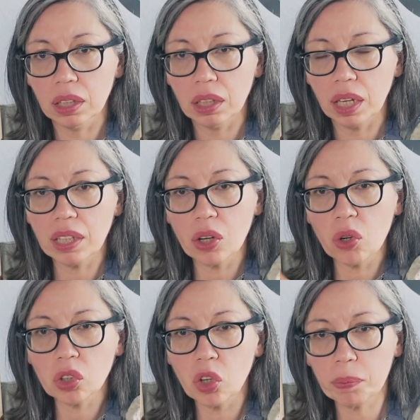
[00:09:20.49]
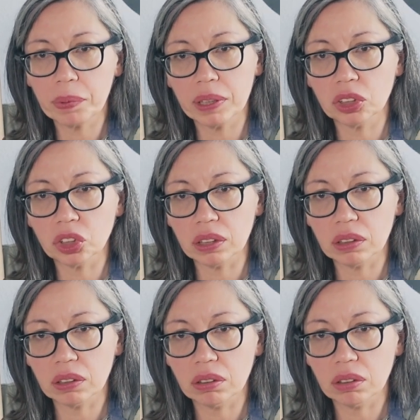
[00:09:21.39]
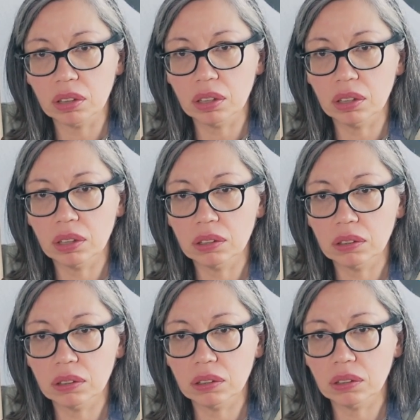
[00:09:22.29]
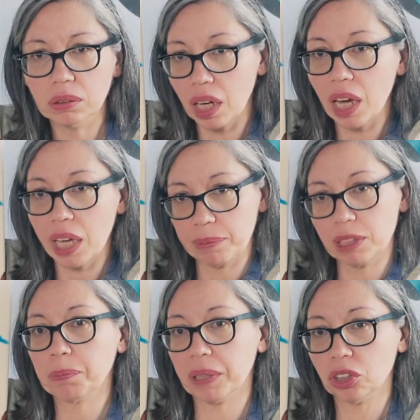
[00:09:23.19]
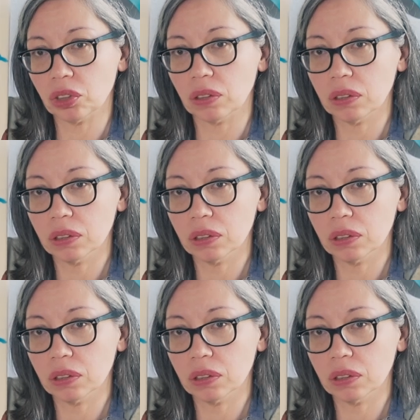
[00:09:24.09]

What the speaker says: And they all copy each other. I am special.